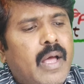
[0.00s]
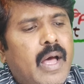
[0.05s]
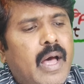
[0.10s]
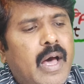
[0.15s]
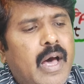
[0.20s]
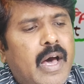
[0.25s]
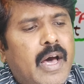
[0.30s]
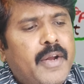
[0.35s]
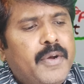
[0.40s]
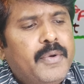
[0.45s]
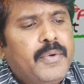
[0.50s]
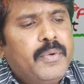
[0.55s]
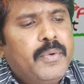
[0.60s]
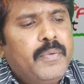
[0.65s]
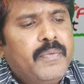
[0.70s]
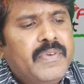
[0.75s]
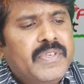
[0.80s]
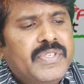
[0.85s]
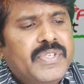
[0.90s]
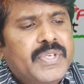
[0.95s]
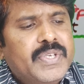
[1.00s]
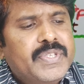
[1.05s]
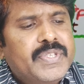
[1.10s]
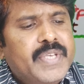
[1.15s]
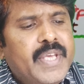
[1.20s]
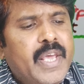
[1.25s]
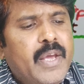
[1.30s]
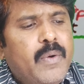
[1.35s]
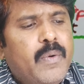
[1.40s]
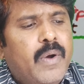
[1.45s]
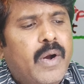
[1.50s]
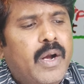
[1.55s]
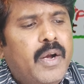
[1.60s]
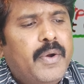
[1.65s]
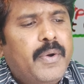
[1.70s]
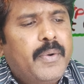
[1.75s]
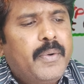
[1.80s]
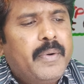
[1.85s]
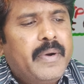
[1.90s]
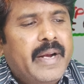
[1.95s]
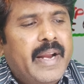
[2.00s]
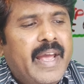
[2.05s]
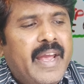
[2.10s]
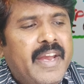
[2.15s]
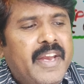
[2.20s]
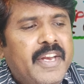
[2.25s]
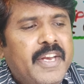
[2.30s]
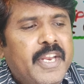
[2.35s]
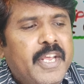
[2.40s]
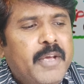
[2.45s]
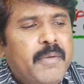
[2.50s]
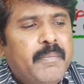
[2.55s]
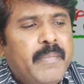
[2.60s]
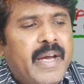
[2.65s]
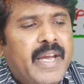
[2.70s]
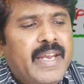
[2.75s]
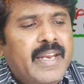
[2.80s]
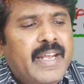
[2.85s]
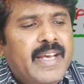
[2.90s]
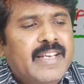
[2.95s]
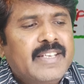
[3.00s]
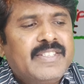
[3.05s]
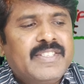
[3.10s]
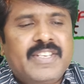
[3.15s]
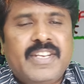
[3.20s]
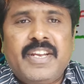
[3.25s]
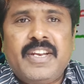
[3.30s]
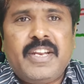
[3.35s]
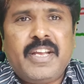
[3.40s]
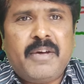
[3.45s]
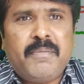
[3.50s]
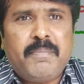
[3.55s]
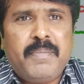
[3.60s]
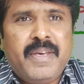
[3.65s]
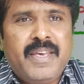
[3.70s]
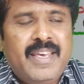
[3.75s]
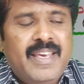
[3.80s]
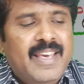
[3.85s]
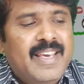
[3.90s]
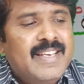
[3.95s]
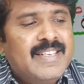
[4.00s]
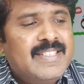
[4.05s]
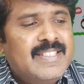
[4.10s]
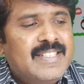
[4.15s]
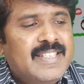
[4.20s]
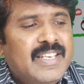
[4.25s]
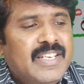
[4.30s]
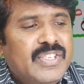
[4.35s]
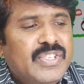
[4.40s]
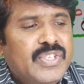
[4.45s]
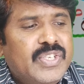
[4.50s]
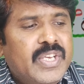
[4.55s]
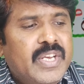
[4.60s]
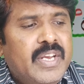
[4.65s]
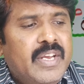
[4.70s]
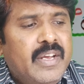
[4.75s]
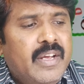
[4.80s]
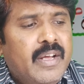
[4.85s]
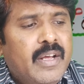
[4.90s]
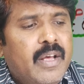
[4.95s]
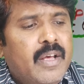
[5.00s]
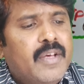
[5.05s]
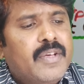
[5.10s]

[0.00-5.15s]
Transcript: R2 which is equal to 90 minus theta p is 60,